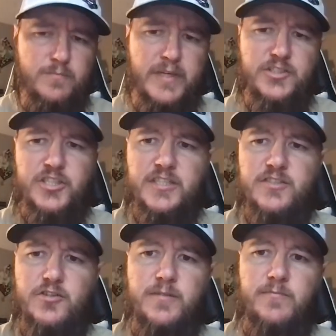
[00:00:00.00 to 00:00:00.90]
Pig
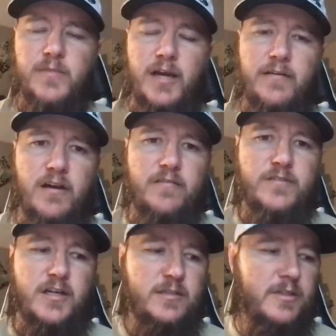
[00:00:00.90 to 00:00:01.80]
Jigs, I've
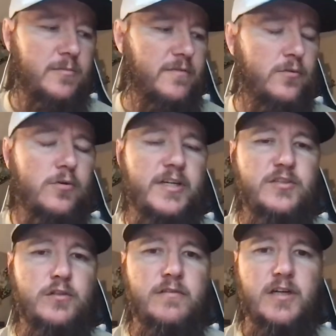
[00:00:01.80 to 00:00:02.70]
talked about him before.
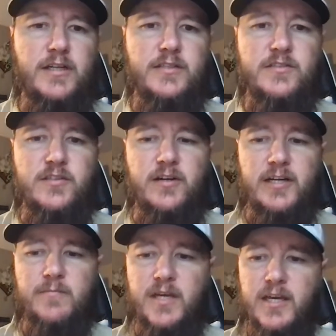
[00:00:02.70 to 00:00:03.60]
He's over on
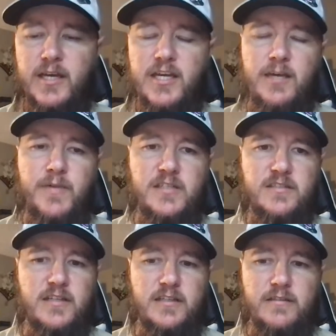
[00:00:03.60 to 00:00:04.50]
Instagram. He makes
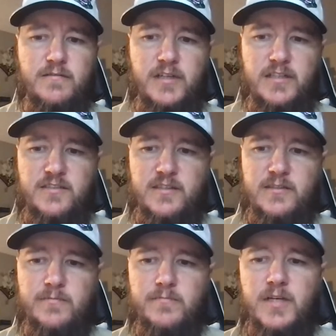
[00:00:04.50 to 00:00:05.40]
a lot of
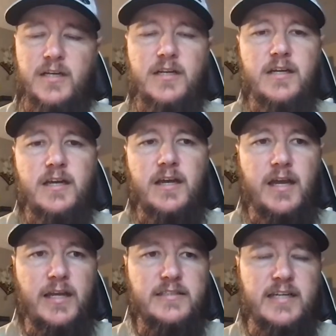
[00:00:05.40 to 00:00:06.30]
custom
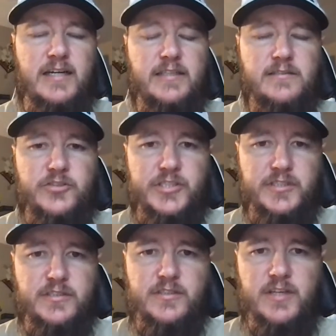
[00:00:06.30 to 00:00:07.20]
hand-tied
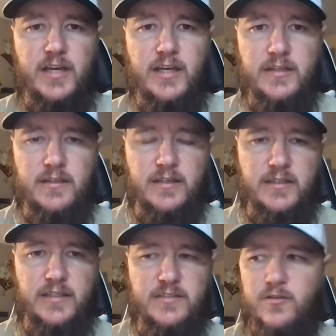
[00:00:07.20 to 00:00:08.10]
jigs, and
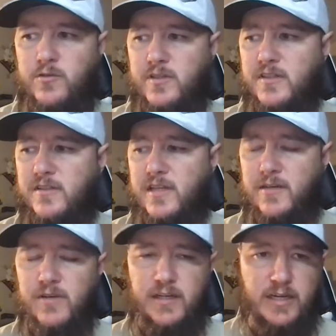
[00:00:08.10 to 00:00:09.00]
he's doing a
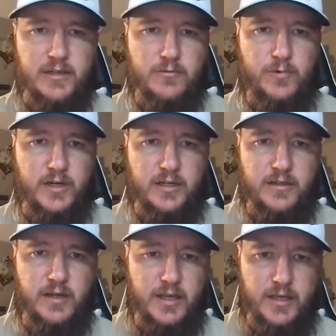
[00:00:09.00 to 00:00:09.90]
thing right now
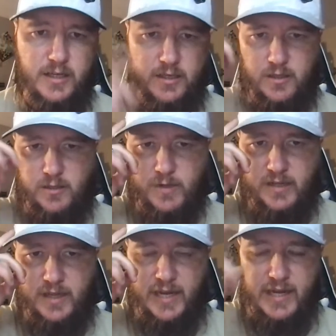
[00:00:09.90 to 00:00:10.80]
where you
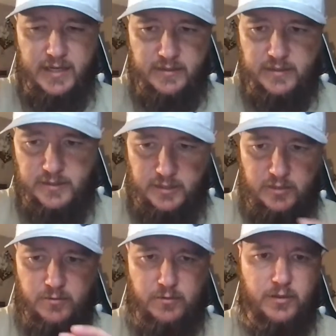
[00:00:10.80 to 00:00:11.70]
buy the hat and then
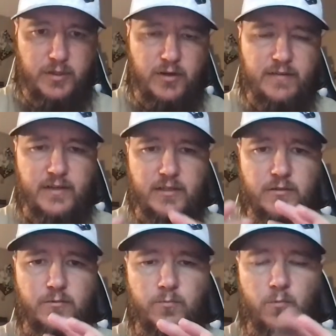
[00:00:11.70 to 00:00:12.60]
he'll have like
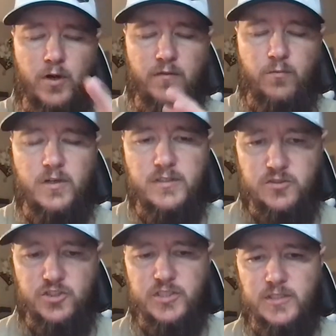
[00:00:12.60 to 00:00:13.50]
a
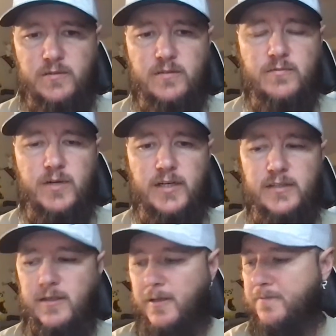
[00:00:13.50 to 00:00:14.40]
one-of-one jig right
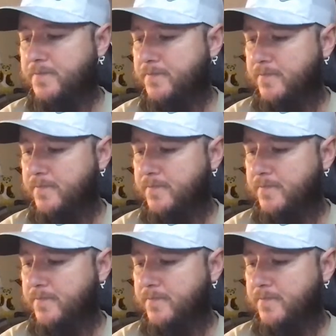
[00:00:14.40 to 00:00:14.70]
in there.